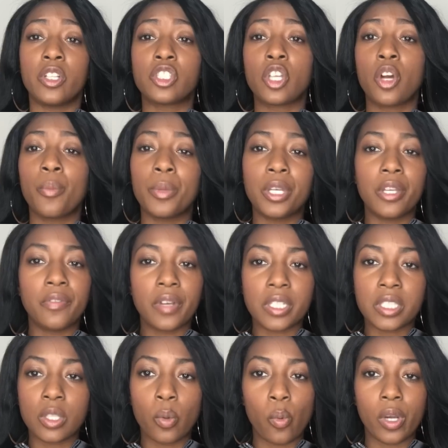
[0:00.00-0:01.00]
there's so many of
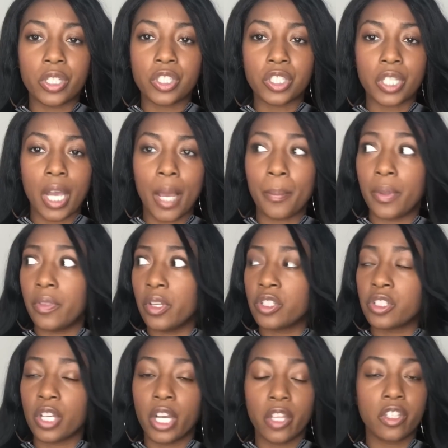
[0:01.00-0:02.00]
us in one shop, and
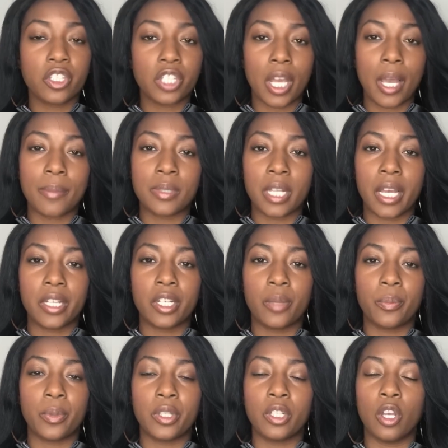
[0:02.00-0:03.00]
there's other shops lined
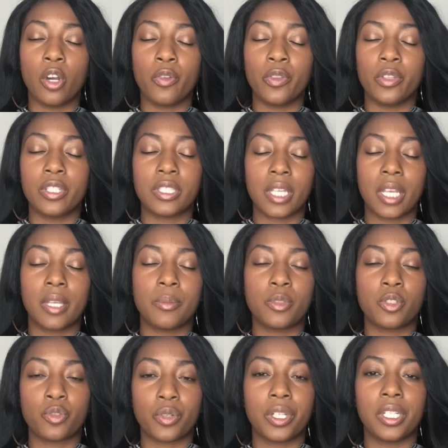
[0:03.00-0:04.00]
up on the same
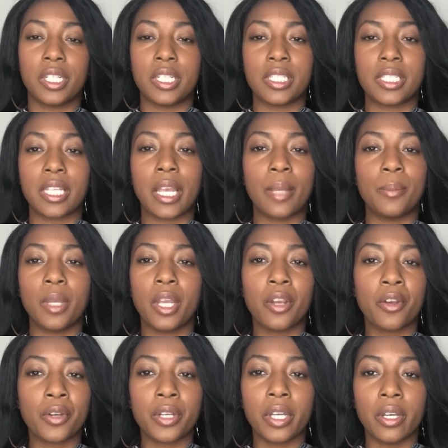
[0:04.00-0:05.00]
street and in the same
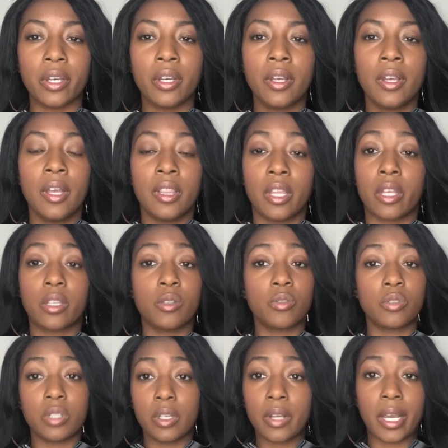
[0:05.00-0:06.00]
area. Like, you
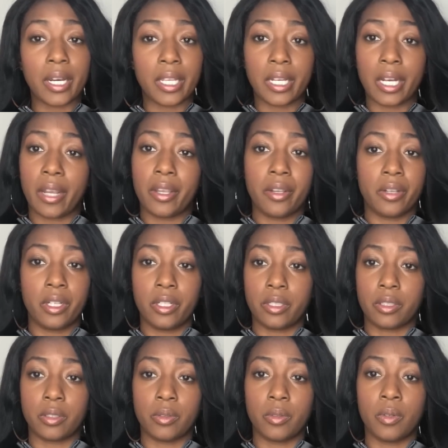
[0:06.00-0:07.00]
still got to get out here and
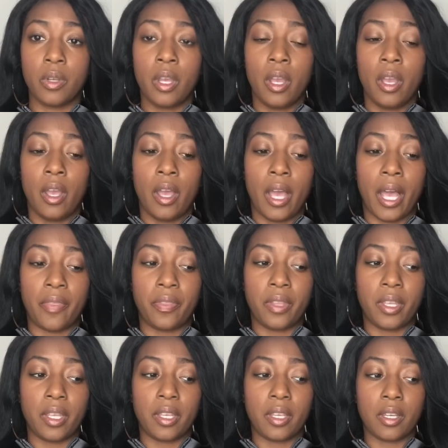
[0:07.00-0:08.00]
hustle. I
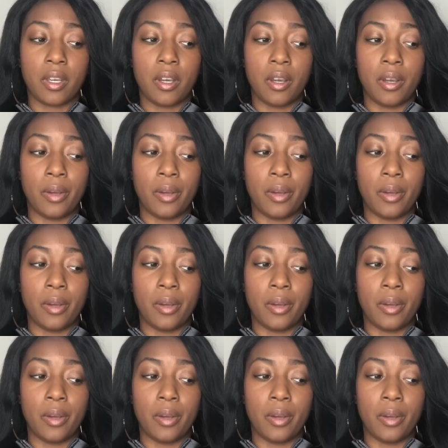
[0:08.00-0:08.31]
think